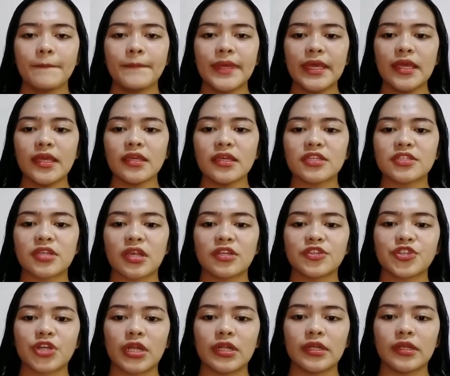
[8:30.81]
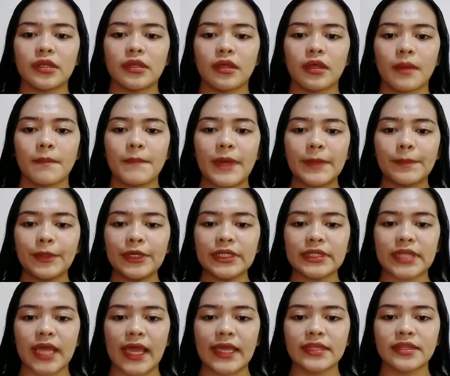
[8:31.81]
Being essentially
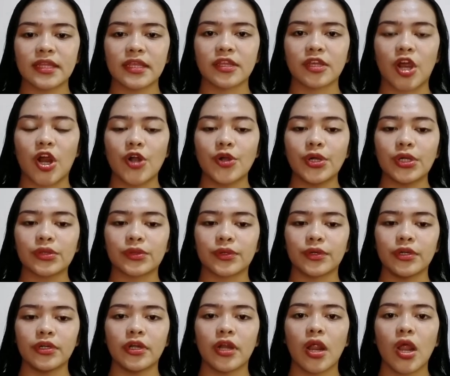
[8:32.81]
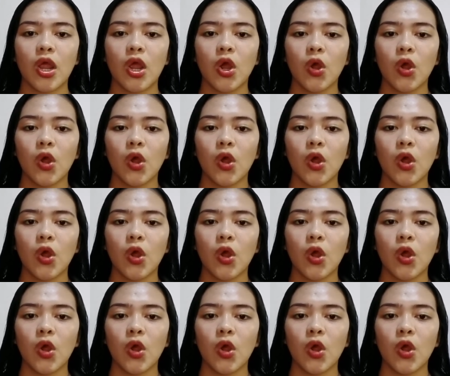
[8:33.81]
bipartite in character,